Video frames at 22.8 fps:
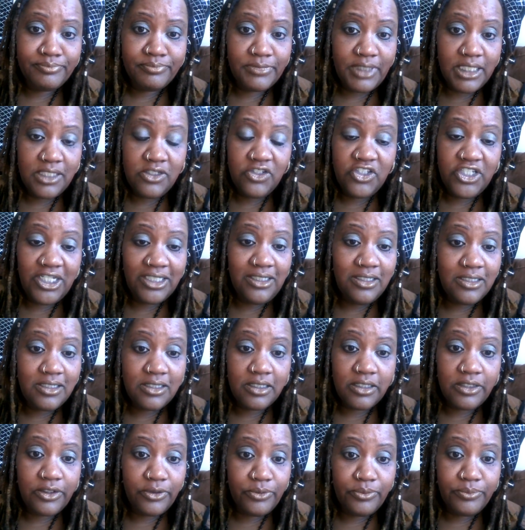is jealous
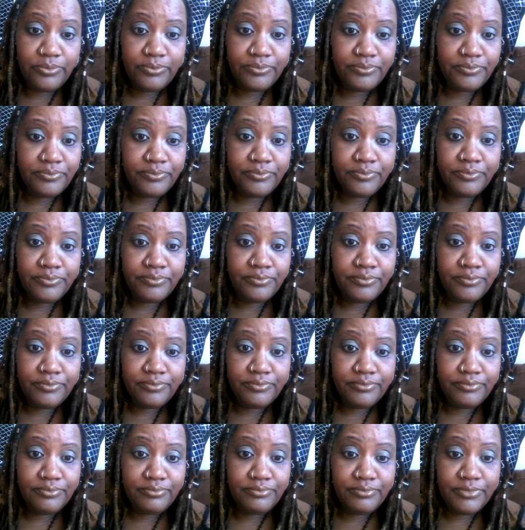of you.
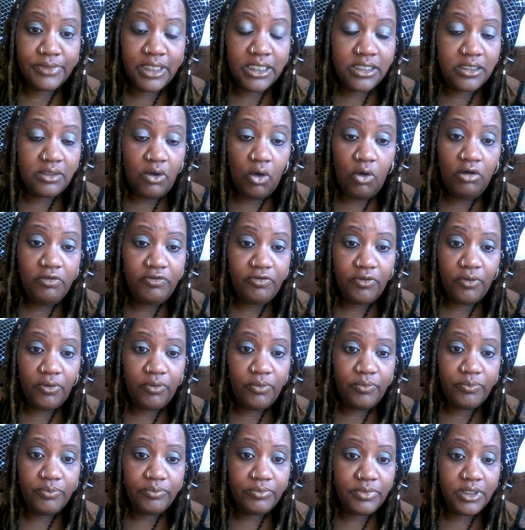It's awful.
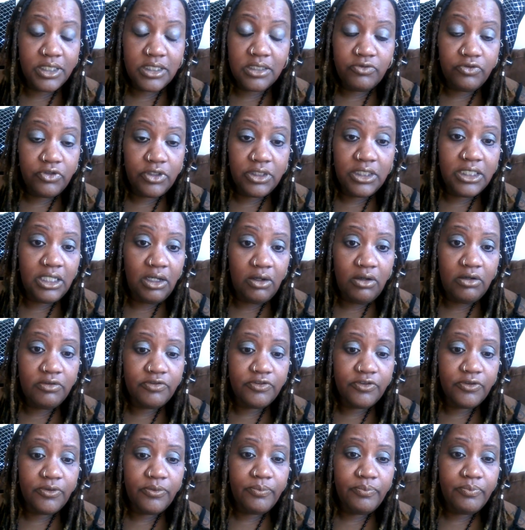It's really
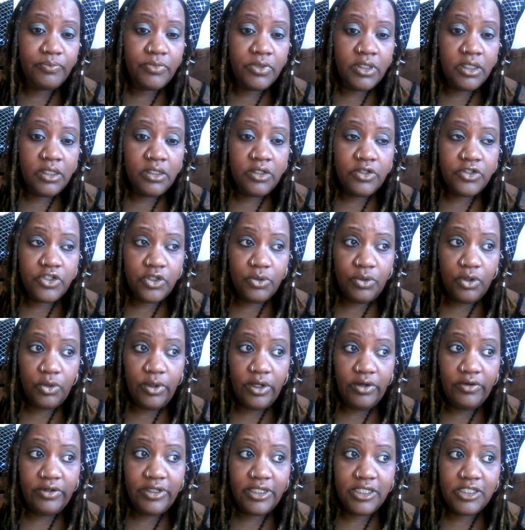awful. So,
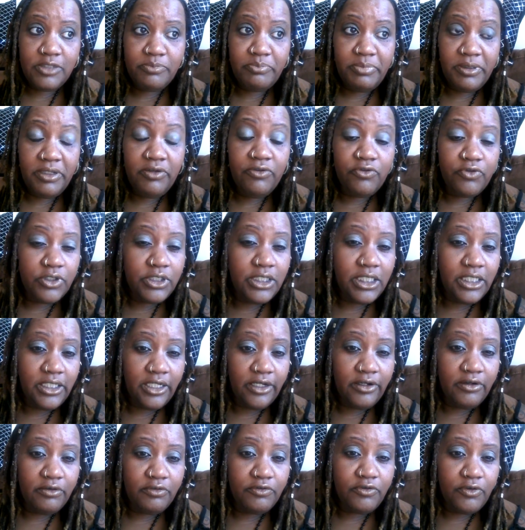Aquarius, be really
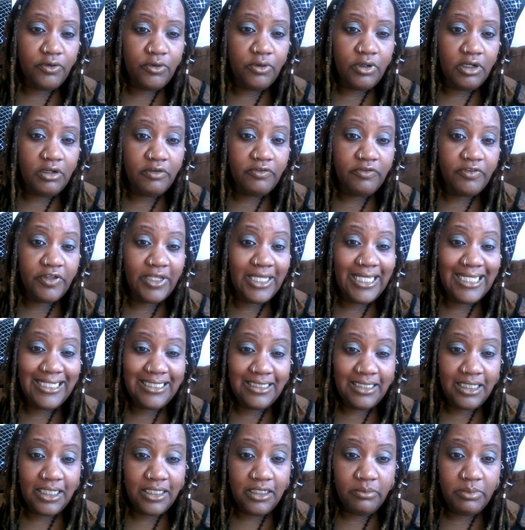careful of
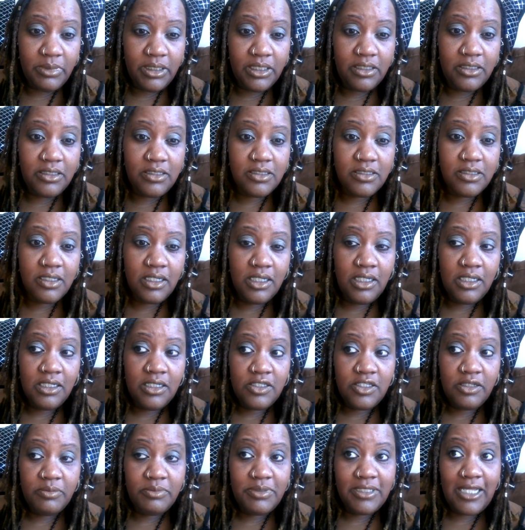hidden enemies.
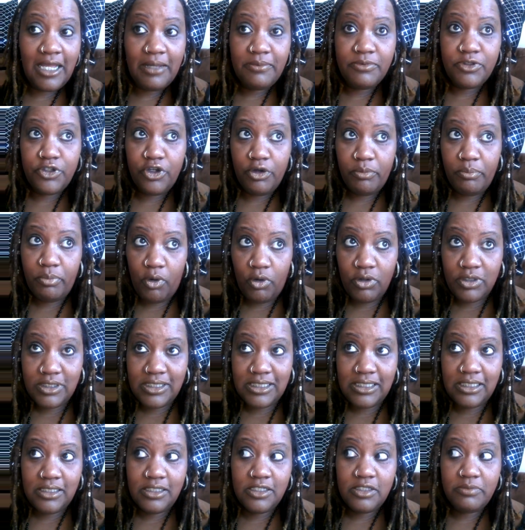Sometimes they're
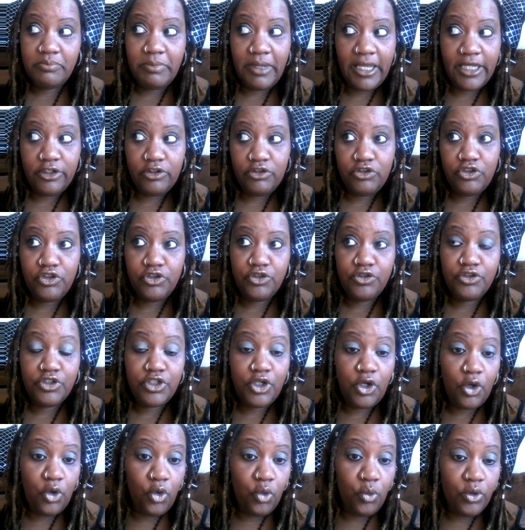bosses, managers,
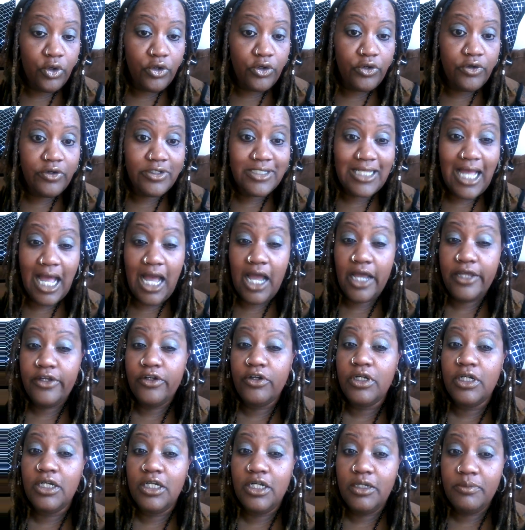co workers, higher
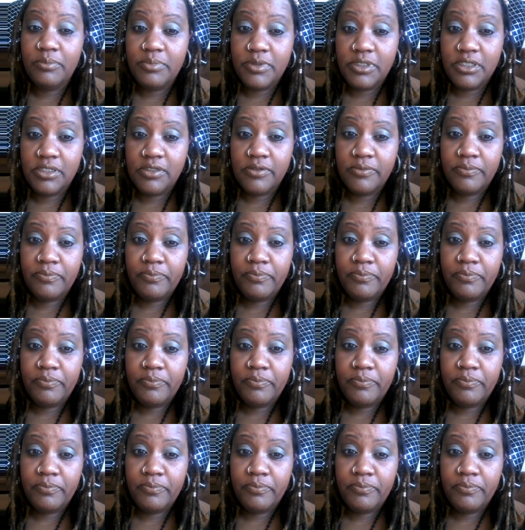ups,